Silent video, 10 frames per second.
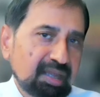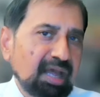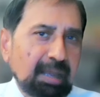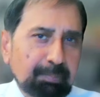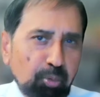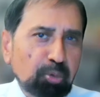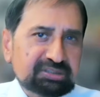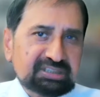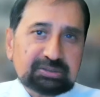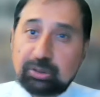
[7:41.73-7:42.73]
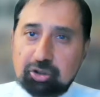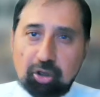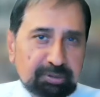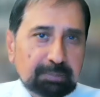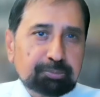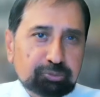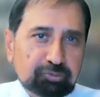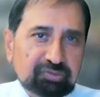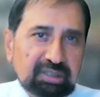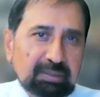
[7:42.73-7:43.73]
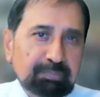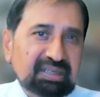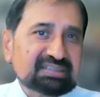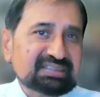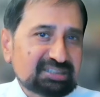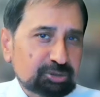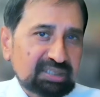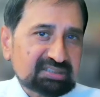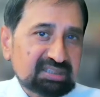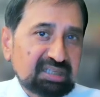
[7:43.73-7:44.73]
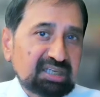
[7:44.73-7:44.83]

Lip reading: and mortgages will not be approved because interest